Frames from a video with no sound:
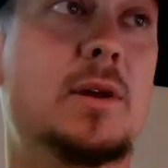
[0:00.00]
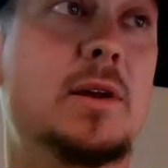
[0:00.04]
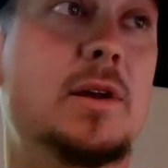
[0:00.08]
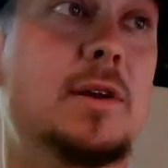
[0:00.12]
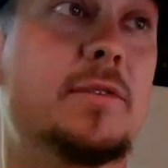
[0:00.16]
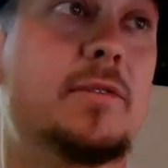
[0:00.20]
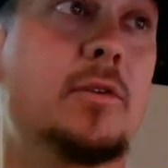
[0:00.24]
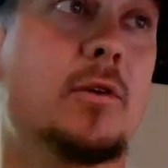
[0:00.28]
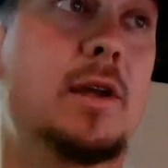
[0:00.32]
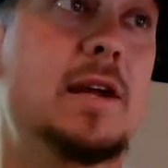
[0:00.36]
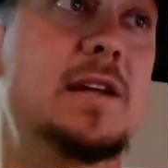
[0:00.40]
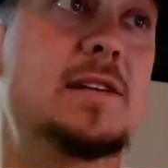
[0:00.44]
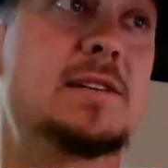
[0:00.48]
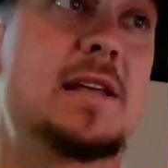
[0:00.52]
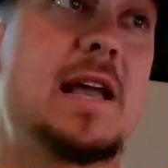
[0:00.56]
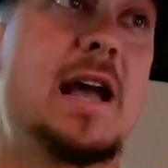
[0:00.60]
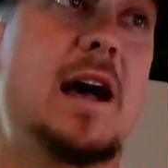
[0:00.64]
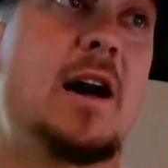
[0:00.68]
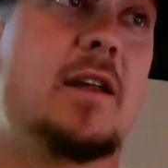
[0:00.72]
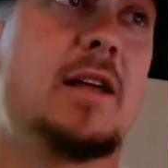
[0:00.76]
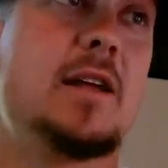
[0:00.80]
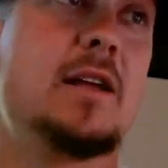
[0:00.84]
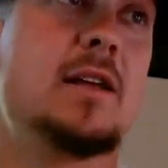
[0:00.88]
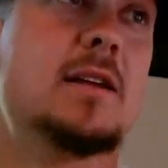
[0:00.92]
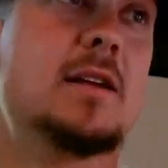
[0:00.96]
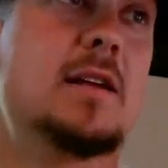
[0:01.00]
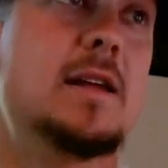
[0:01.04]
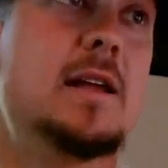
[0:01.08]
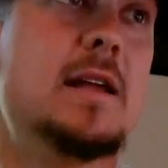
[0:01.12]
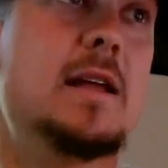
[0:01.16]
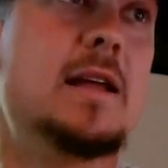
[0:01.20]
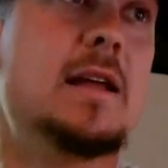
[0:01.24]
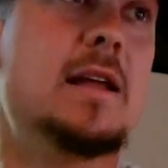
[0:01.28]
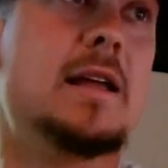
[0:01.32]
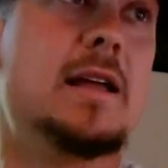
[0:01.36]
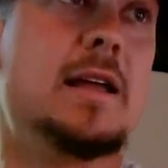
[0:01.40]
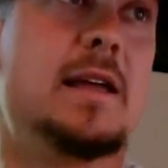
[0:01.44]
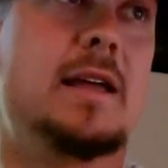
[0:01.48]
for e-scouting
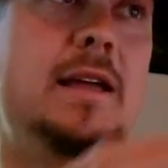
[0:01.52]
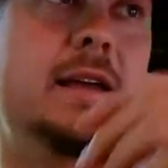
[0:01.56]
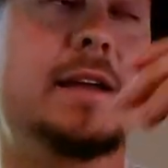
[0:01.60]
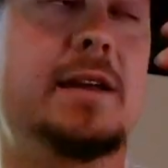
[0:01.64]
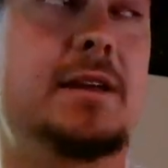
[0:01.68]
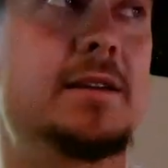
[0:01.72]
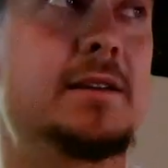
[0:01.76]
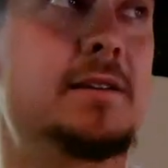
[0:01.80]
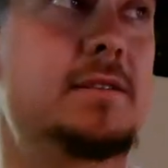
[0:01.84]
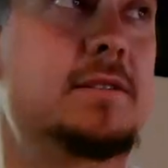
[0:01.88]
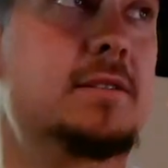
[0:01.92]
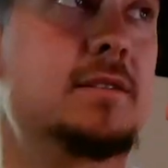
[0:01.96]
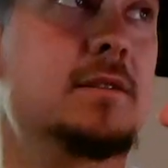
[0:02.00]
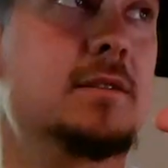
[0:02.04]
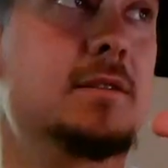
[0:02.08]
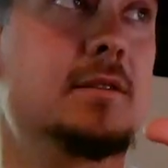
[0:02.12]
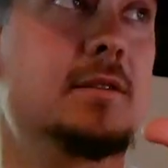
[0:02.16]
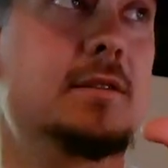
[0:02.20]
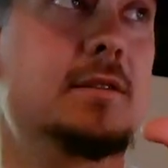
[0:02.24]
is